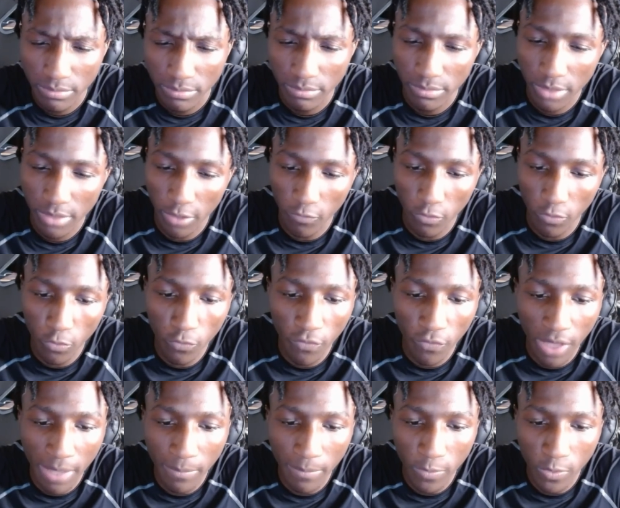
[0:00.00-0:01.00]
The roof
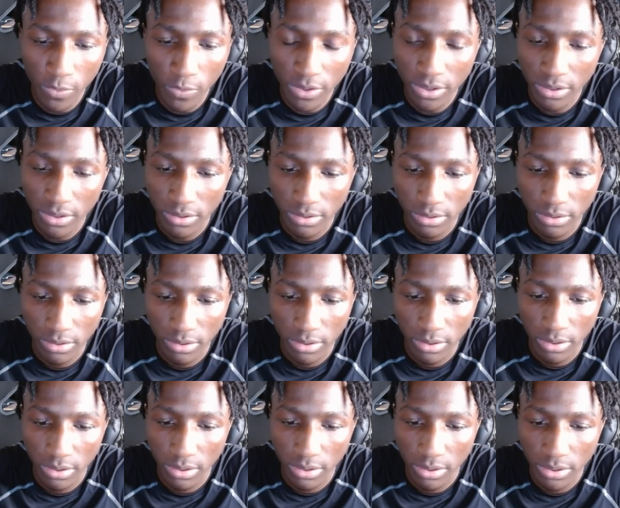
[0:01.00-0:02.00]
I'm on
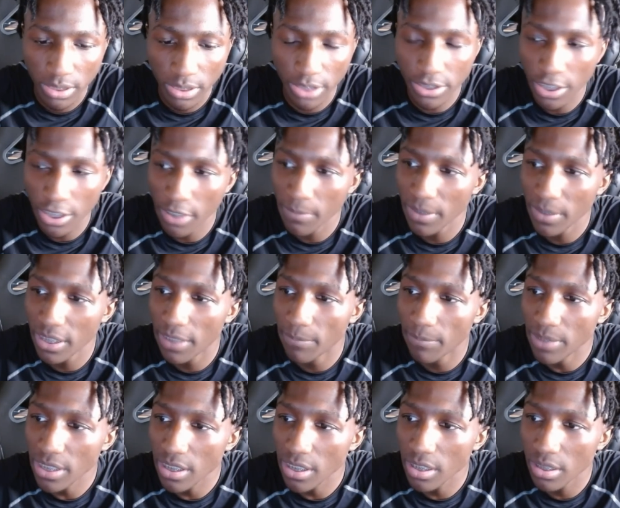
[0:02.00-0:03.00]
determine the
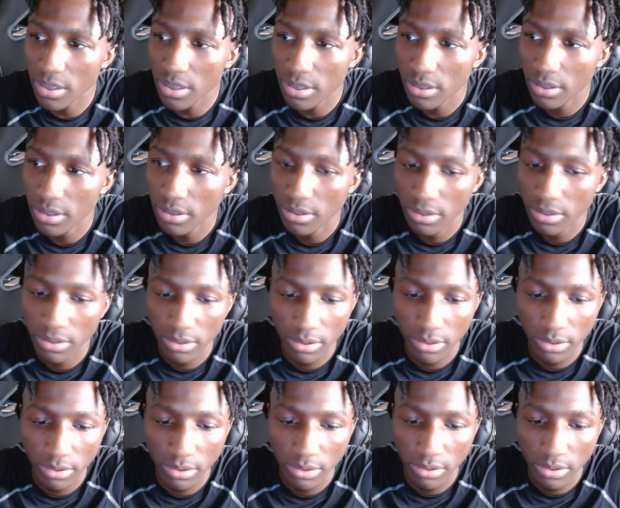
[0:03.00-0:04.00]
beans?
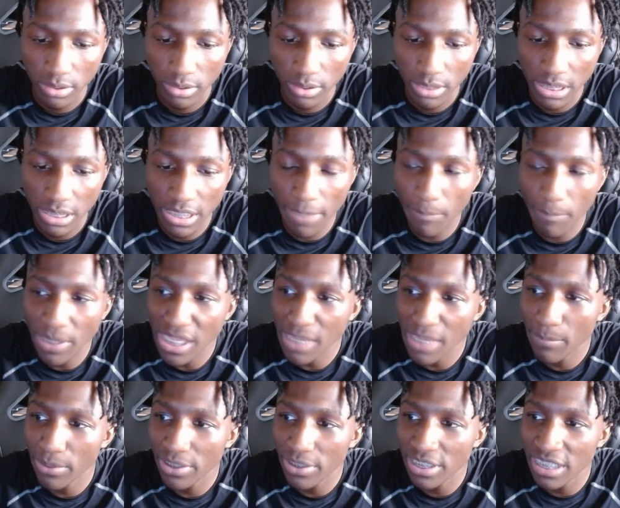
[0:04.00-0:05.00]
The bean
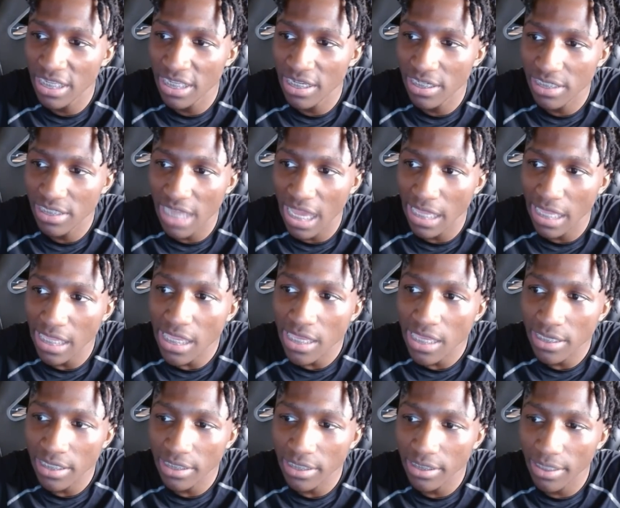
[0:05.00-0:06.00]
percentage I eat,
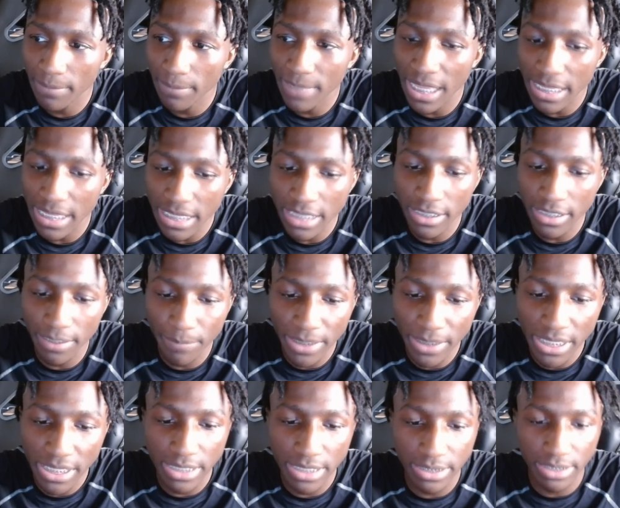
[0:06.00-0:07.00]
nigga? I'm not eating the
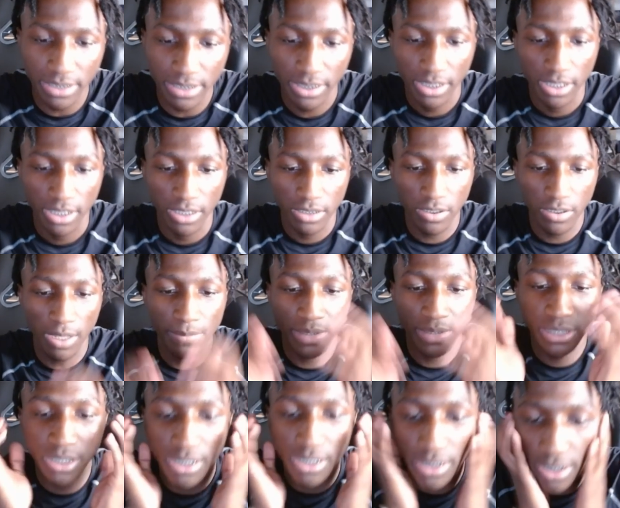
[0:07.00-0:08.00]
beans. So I'm
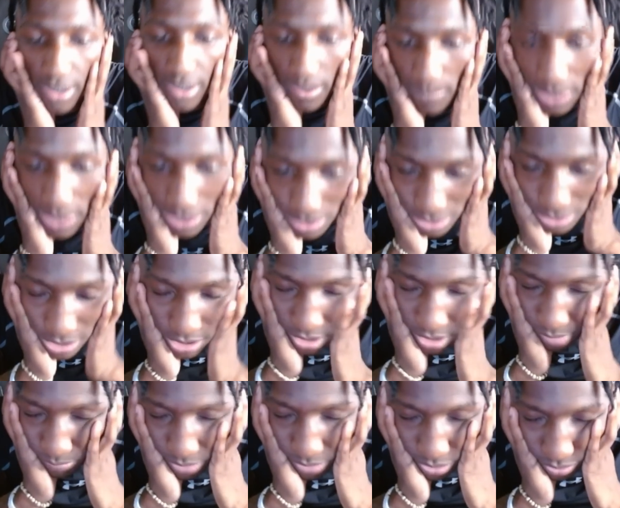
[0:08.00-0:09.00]
sitting there, I'm like this,
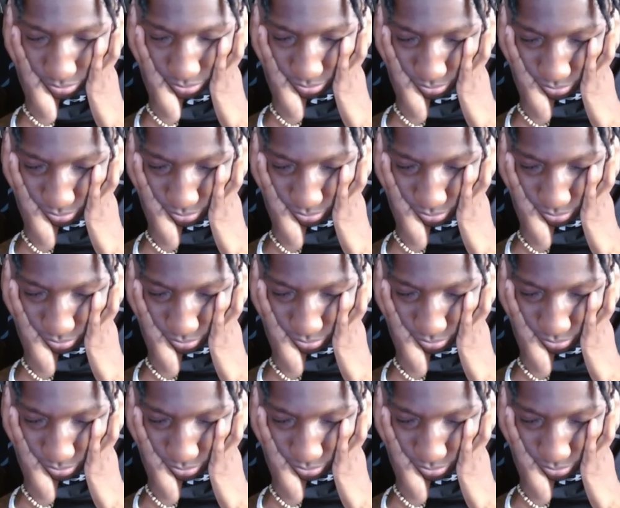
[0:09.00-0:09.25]
bro.